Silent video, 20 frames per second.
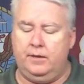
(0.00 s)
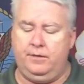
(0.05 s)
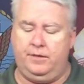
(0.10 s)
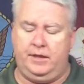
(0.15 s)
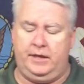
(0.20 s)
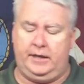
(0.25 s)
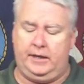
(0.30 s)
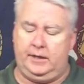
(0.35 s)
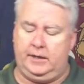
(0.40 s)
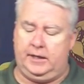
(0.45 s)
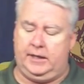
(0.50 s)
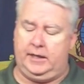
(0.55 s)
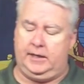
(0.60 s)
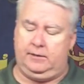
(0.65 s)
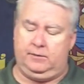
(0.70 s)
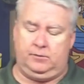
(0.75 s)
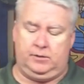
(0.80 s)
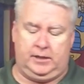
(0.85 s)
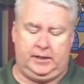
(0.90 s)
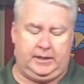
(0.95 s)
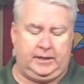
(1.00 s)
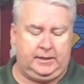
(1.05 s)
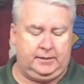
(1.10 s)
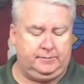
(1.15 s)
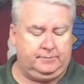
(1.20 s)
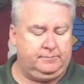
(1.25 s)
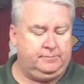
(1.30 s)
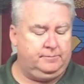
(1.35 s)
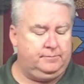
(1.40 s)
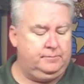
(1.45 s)

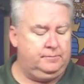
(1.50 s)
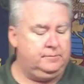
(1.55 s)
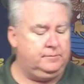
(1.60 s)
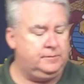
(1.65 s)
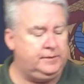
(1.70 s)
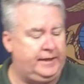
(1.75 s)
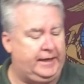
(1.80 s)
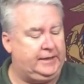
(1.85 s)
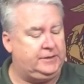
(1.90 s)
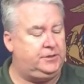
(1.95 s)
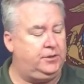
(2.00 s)
The yeah,